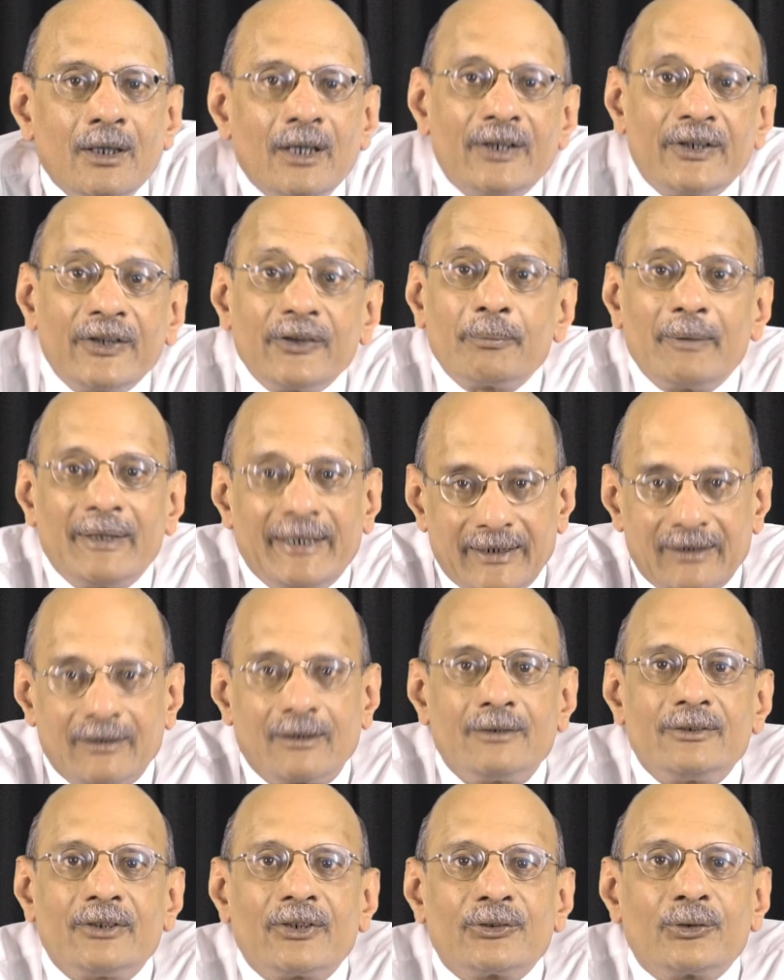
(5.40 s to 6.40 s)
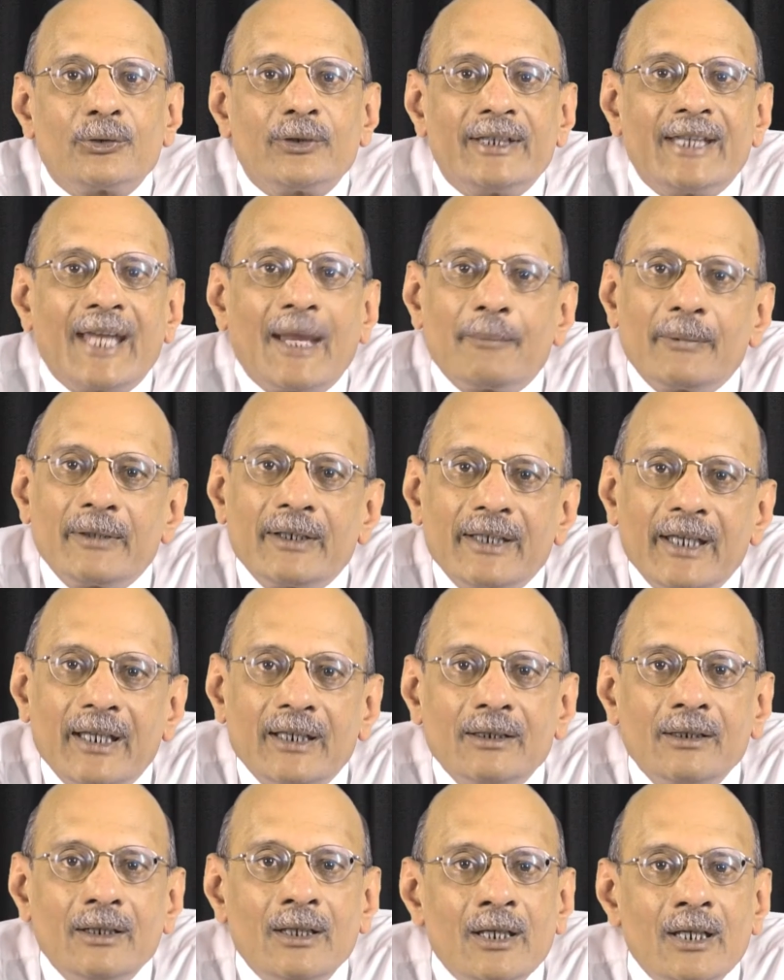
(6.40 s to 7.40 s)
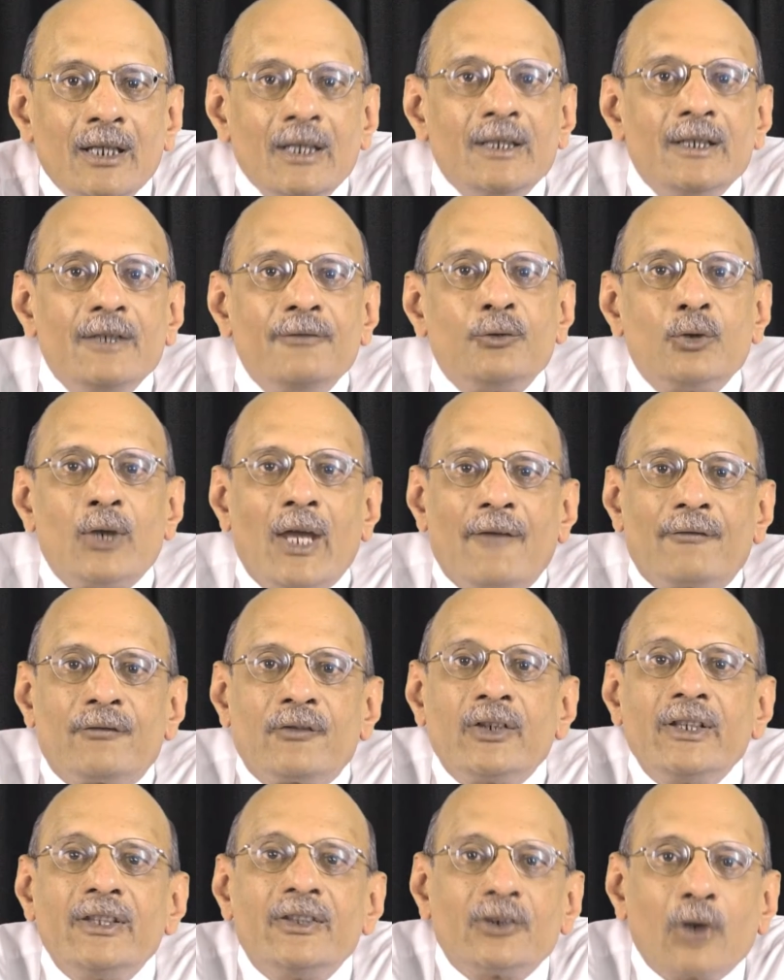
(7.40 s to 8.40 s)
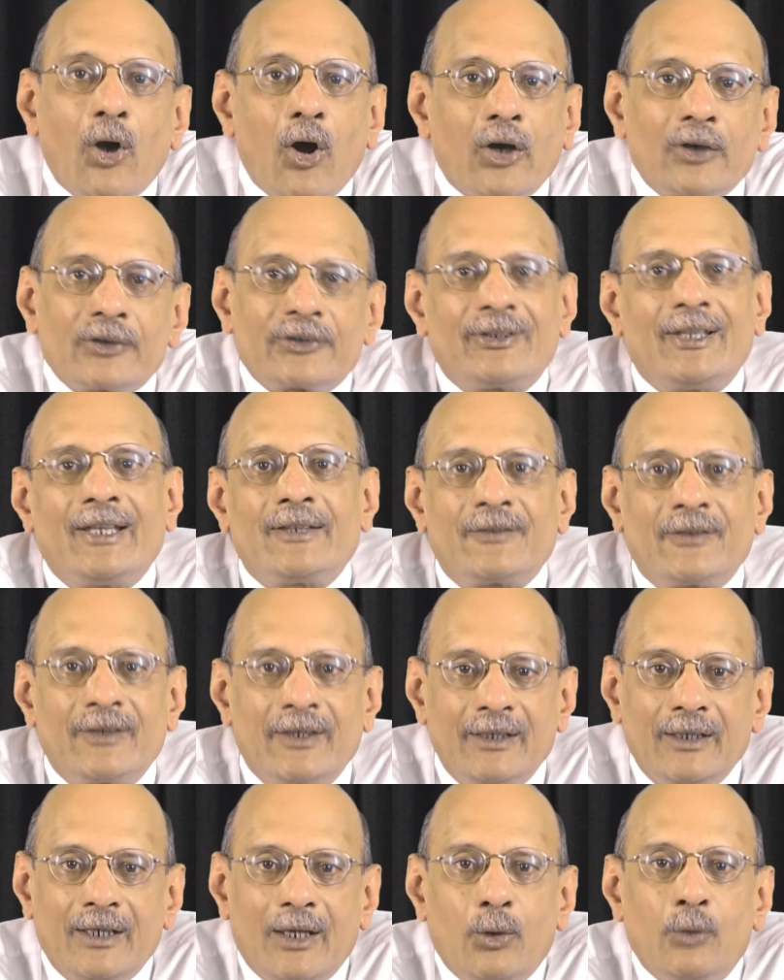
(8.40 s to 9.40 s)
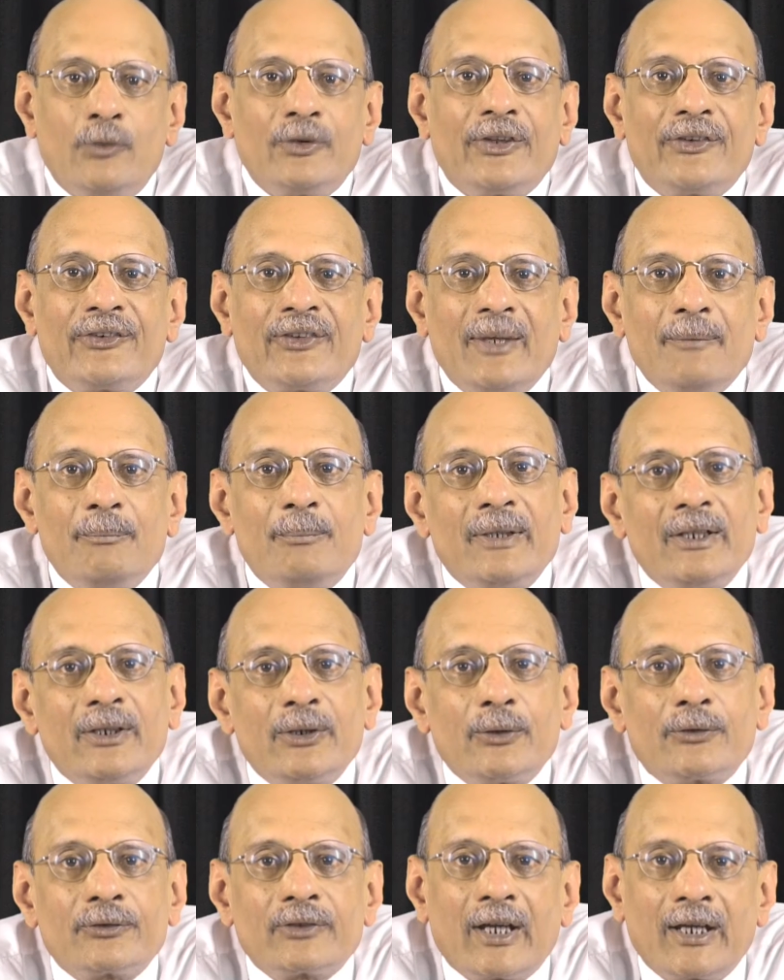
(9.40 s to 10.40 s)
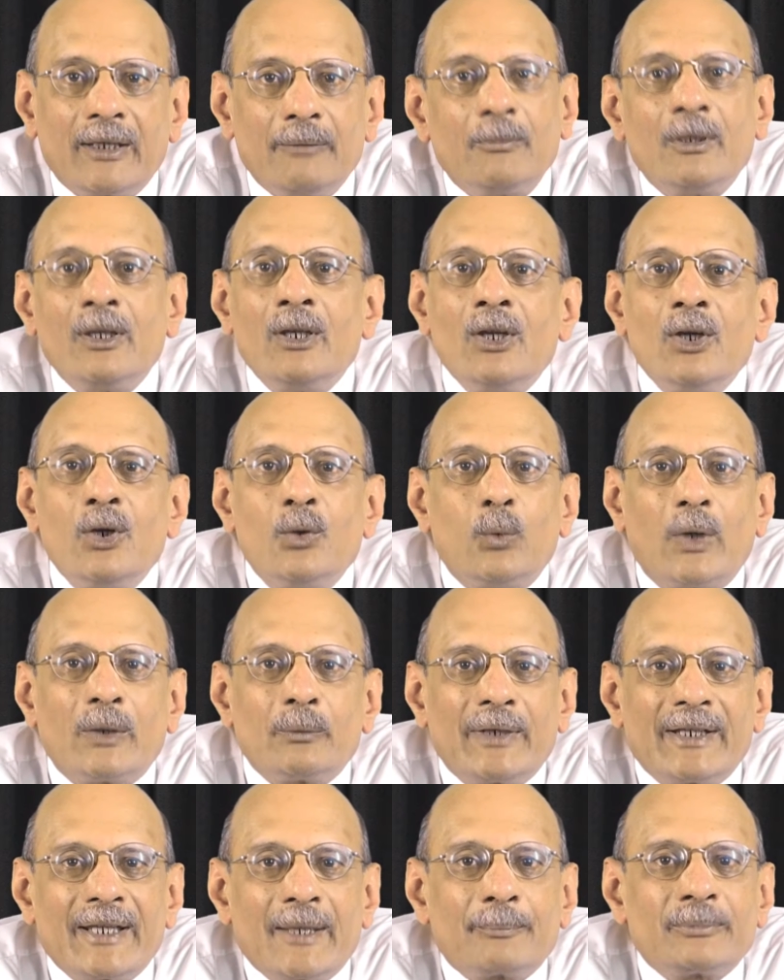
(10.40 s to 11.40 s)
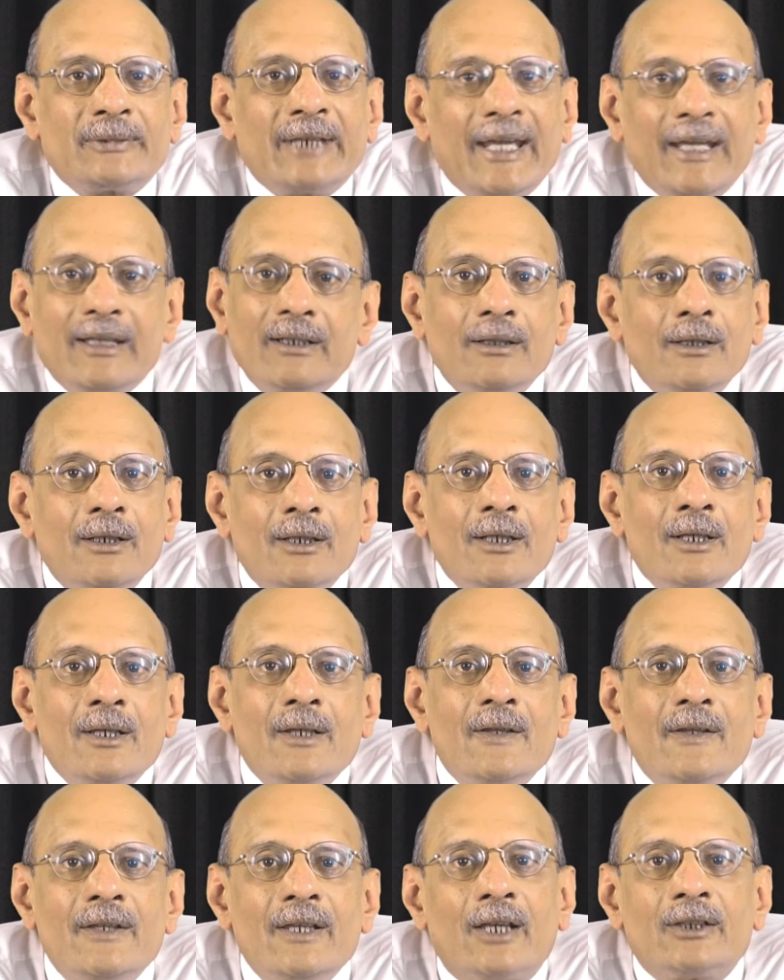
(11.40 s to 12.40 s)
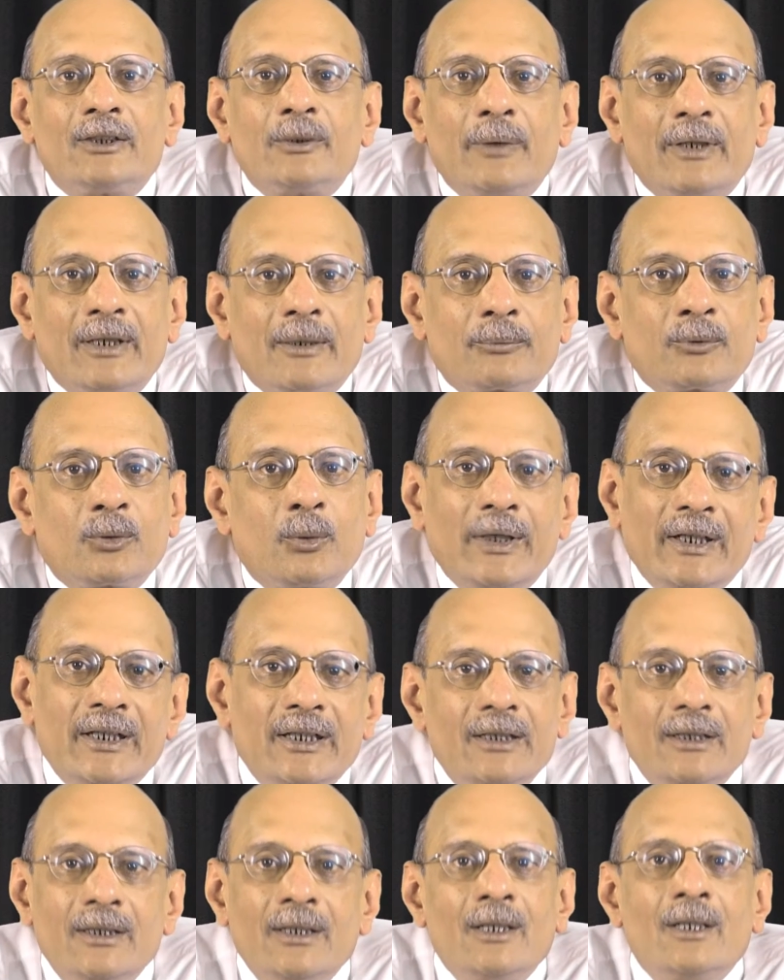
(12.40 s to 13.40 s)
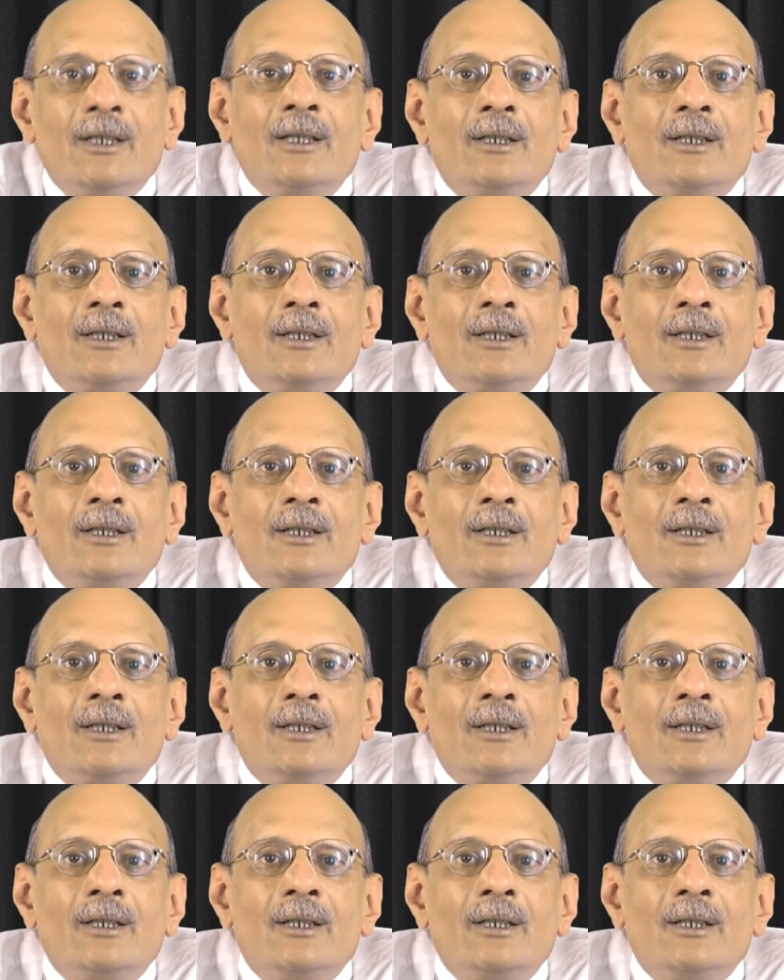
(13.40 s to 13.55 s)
Arithmetic, just to recap it again, if you have 3 stocks, let's say over the same period of time, one went up 10, the other went up 20,